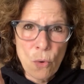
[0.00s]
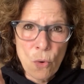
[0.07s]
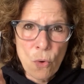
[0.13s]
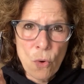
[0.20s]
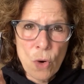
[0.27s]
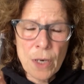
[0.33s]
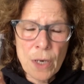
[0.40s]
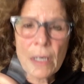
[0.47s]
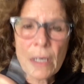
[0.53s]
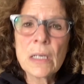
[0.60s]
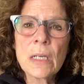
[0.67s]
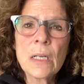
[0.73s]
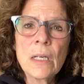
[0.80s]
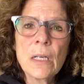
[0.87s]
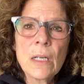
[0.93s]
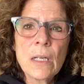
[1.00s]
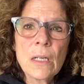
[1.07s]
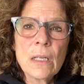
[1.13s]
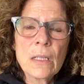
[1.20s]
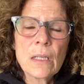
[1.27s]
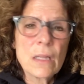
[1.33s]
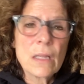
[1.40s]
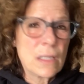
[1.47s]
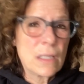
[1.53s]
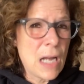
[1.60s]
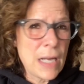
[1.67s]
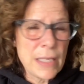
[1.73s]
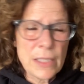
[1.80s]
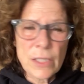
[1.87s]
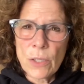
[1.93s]
or the
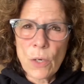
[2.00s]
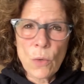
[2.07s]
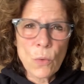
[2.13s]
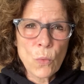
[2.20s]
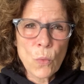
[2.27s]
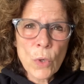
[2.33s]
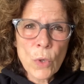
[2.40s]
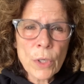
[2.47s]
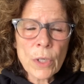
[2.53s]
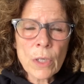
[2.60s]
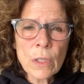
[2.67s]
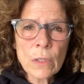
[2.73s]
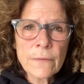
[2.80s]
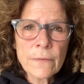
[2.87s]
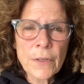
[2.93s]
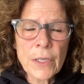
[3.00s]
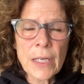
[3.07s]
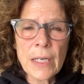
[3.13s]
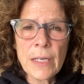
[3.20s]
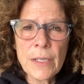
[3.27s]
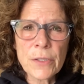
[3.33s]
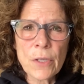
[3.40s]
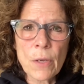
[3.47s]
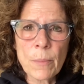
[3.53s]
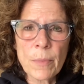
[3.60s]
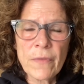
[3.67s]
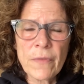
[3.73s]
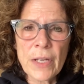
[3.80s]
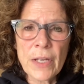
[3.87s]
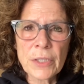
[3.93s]
diets don't work for kidney stone
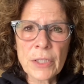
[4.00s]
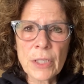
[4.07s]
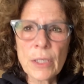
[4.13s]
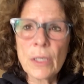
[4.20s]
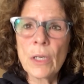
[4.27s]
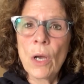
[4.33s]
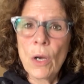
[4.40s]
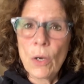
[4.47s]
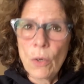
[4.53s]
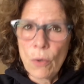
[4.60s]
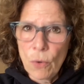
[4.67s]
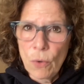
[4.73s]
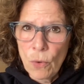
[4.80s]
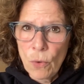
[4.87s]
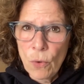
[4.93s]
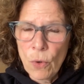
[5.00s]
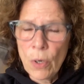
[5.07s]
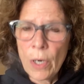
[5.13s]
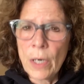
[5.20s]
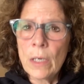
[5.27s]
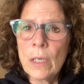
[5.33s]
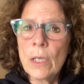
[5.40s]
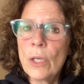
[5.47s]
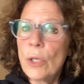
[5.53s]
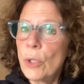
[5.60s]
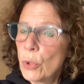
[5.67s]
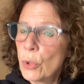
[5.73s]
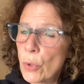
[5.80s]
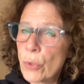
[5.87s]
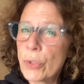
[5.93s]
prevention, or
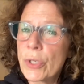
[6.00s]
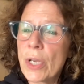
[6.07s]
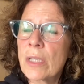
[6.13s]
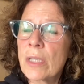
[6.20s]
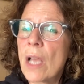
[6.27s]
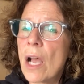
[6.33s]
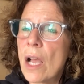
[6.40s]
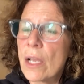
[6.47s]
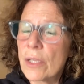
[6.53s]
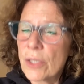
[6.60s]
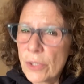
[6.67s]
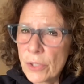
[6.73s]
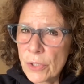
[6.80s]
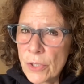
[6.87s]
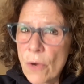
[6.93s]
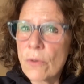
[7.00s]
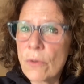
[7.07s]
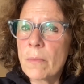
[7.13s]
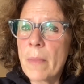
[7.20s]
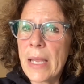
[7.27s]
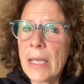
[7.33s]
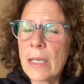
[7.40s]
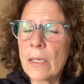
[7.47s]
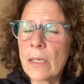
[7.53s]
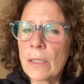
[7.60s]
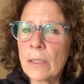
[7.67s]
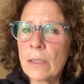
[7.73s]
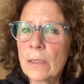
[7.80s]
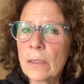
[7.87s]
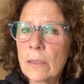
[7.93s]
you're just a stone
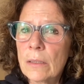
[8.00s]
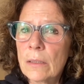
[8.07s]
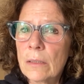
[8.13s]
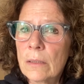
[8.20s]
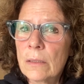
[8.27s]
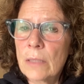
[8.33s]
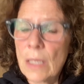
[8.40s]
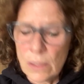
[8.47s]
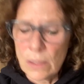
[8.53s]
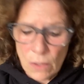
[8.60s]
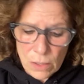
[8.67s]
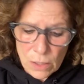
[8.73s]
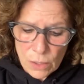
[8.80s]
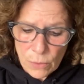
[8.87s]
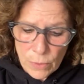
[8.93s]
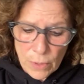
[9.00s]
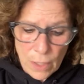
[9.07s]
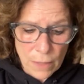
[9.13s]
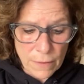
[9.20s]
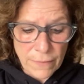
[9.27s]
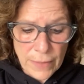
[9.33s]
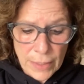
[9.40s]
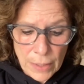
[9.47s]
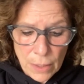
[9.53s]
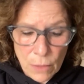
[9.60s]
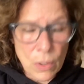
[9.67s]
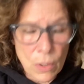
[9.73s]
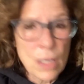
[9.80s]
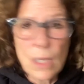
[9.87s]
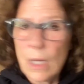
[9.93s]
maker. That's also another
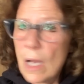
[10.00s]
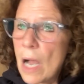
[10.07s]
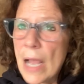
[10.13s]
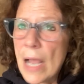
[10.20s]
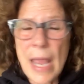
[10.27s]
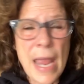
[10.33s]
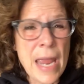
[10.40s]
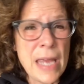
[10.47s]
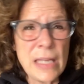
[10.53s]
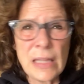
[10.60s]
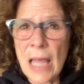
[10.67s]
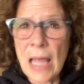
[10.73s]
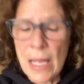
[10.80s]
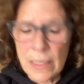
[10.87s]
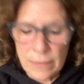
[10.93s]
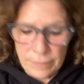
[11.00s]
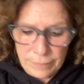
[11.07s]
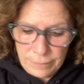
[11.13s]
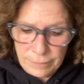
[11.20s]
video. I hate that.